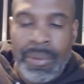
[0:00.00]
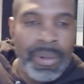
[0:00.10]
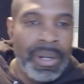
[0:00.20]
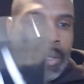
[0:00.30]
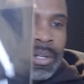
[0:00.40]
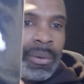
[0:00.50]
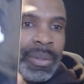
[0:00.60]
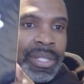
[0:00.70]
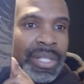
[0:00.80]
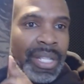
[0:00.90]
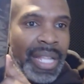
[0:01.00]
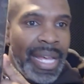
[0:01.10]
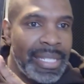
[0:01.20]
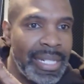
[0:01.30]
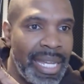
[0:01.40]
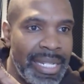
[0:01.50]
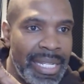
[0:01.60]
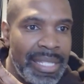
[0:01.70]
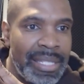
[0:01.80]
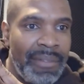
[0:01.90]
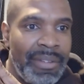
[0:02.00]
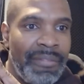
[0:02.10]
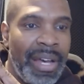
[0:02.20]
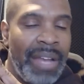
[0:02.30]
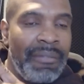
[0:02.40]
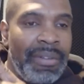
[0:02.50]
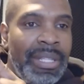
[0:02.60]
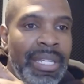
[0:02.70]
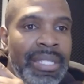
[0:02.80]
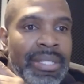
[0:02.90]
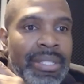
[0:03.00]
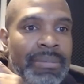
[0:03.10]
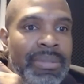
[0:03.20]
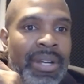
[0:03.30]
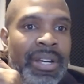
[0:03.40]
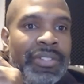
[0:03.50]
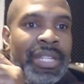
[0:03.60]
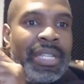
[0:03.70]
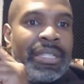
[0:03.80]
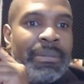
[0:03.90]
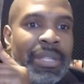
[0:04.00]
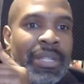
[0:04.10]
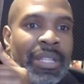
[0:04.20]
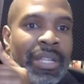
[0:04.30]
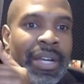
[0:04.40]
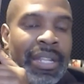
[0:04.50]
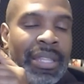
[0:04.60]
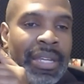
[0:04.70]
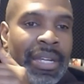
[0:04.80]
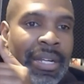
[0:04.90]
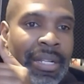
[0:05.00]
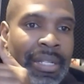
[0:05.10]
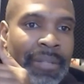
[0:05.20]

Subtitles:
we're gonna go with this classic 1975 release. Sorry, trying to get some of the glare out of there,